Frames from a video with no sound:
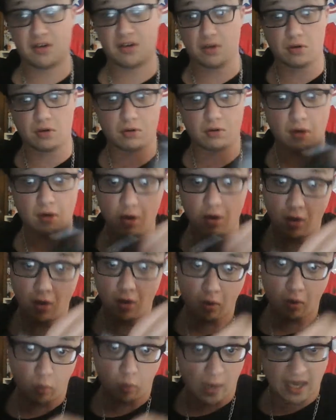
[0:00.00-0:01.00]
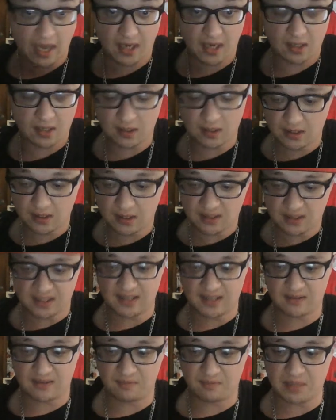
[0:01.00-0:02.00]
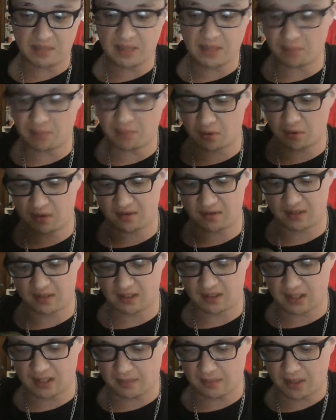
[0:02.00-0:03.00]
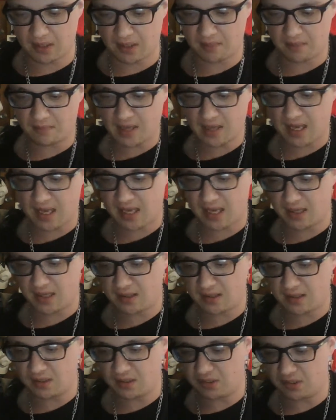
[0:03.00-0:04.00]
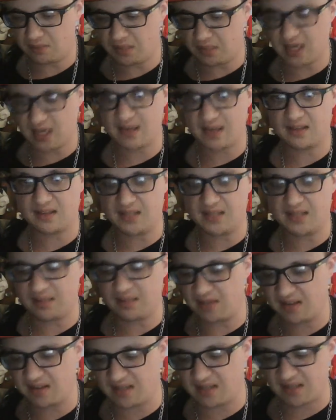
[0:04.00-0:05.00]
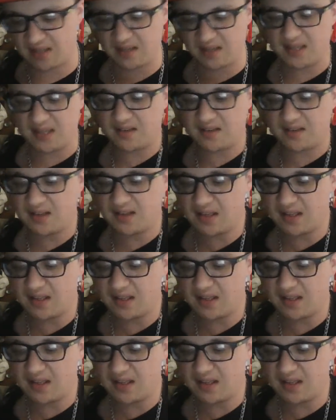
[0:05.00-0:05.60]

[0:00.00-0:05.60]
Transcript: know when these people are going to come up and be on a TV series,